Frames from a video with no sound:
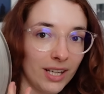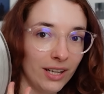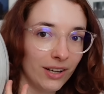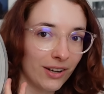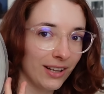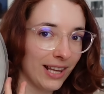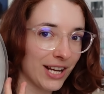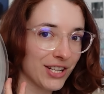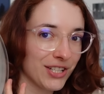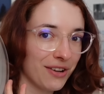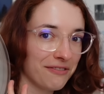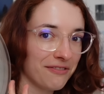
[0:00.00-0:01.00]
a
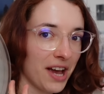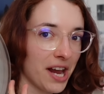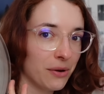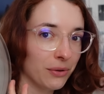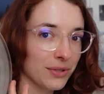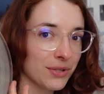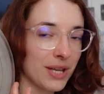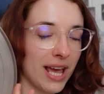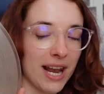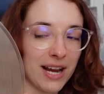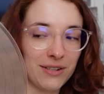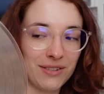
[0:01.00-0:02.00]
collection of vinyls
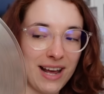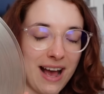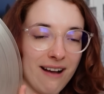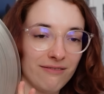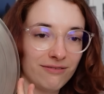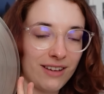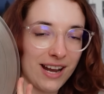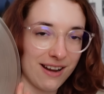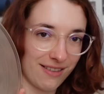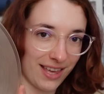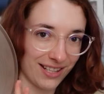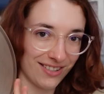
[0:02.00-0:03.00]
and I don't have
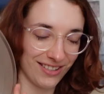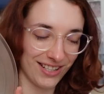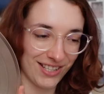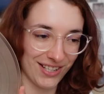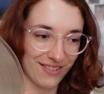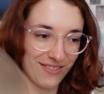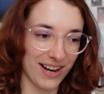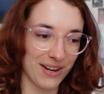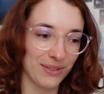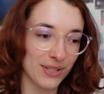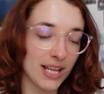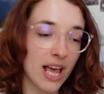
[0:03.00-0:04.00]
anything to listen to
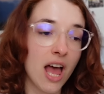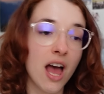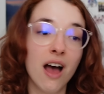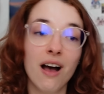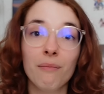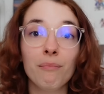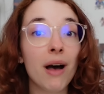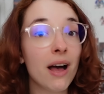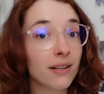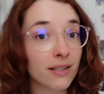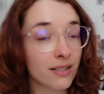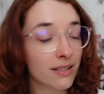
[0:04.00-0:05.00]
vinyls.
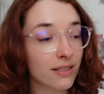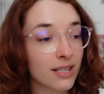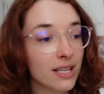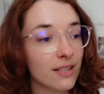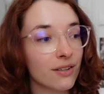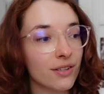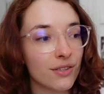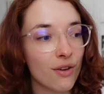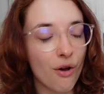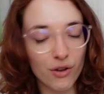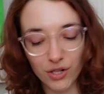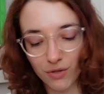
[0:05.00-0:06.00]
But these are
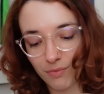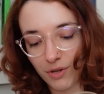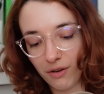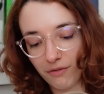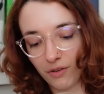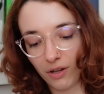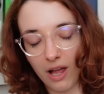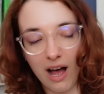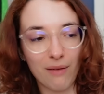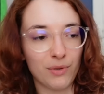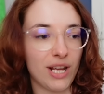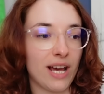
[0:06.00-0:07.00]
such beautiful
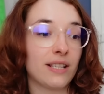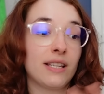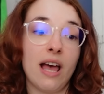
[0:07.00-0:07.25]
objects